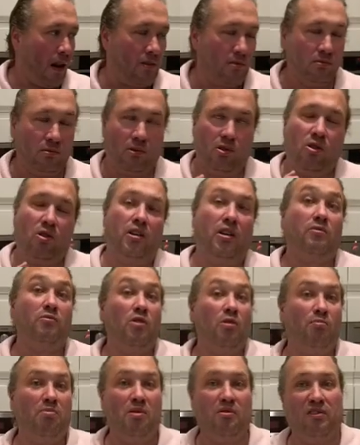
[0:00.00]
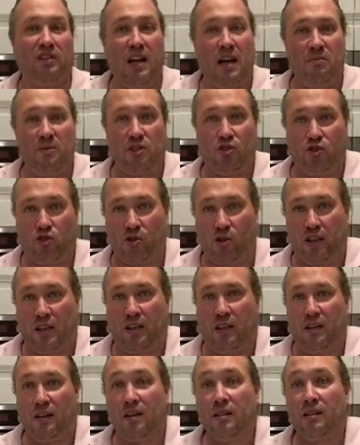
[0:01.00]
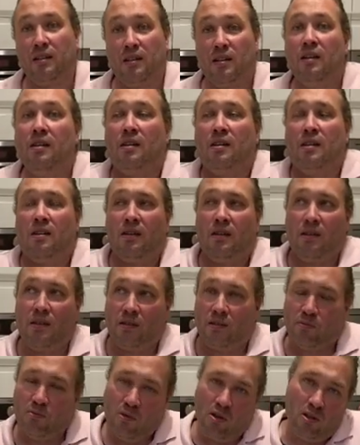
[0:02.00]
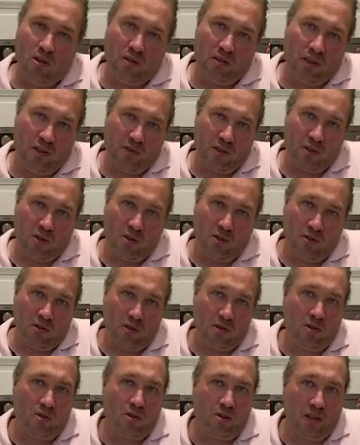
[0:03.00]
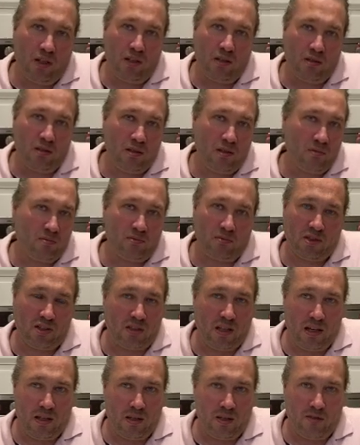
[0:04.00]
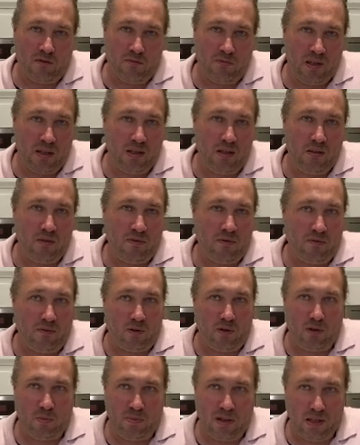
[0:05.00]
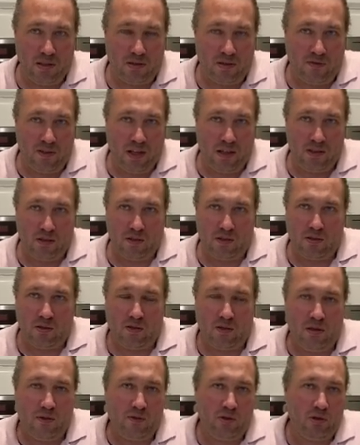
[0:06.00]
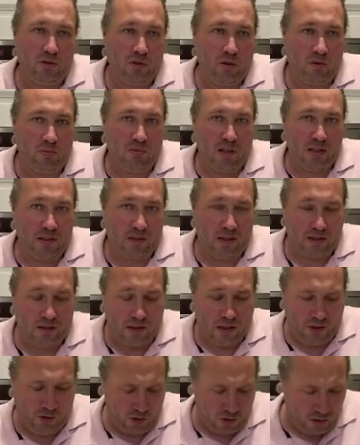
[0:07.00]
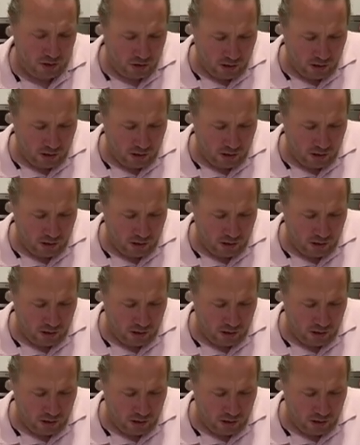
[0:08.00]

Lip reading: Cooking rump of lamb is tricky. It's more difficult than cooking a steak of beef or a piece of venison or even a duck breast, etc.